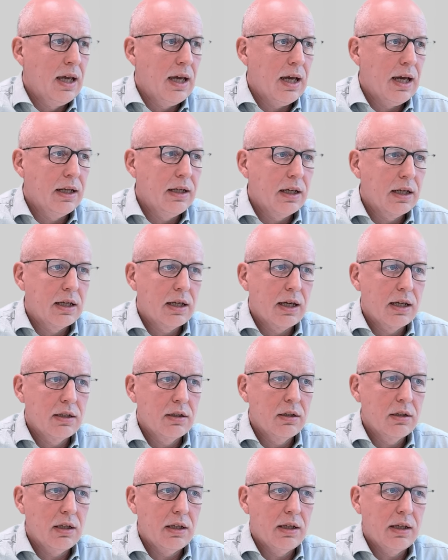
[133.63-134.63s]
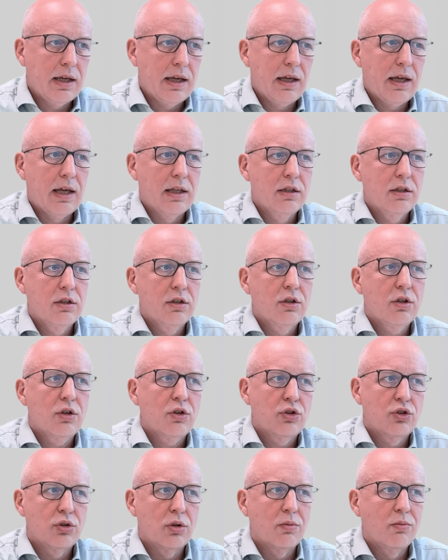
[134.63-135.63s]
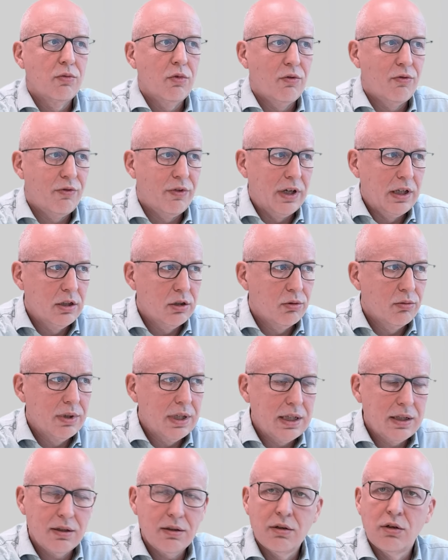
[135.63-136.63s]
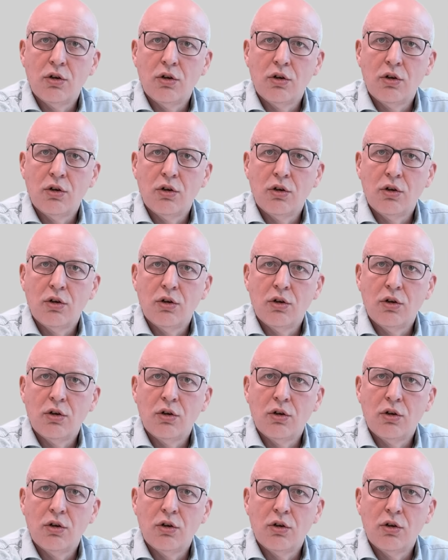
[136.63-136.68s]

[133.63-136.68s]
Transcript: and I can enter some filtering